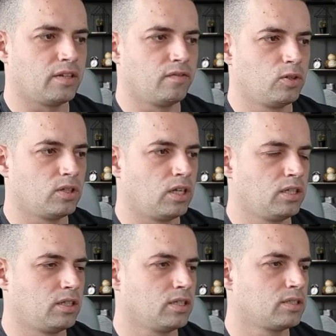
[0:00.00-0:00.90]
view
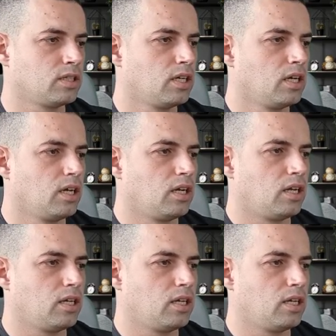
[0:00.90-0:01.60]
analytics. Let's